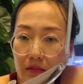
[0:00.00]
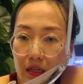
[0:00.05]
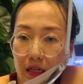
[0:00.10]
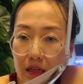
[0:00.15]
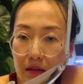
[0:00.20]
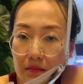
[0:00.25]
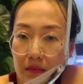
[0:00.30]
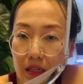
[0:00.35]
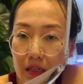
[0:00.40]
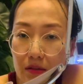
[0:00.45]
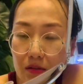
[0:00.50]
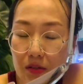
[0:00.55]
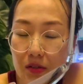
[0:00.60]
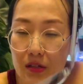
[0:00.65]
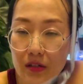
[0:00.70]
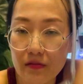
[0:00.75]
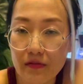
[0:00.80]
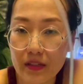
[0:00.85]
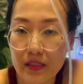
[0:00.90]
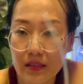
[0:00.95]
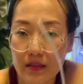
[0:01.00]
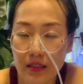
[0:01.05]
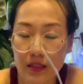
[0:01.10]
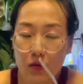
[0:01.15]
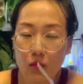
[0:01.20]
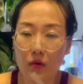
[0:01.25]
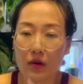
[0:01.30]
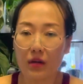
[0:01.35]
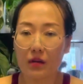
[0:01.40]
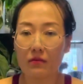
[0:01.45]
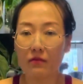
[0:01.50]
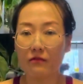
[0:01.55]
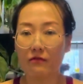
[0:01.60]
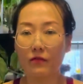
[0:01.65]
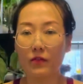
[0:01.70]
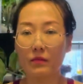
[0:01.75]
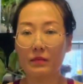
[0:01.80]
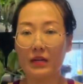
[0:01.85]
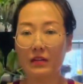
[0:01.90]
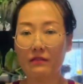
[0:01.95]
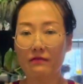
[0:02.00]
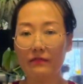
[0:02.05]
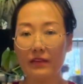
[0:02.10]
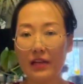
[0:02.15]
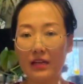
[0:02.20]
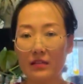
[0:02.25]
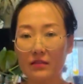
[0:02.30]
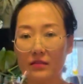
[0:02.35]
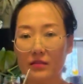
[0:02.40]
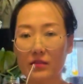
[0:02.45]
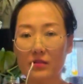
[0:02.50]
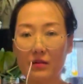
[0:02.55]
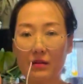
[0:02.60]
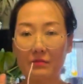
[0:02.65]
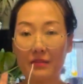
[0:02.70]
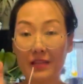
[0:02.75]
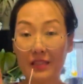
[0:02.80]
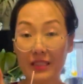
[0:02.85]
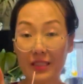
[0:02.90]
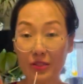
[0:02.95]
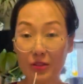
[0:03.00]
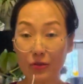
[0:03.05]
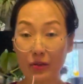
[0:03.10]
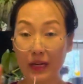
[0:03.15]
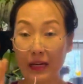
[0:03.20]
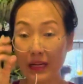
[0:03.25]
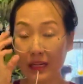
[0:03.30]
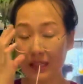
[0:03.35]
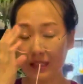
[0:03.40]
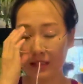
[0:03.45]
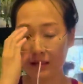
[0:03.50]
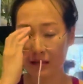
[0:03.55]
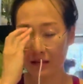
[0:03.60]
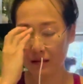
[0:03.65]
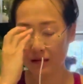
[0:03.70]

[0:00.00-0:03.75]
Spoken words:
I'm not sure if it's gonna work for my face, so I'm gonna try it.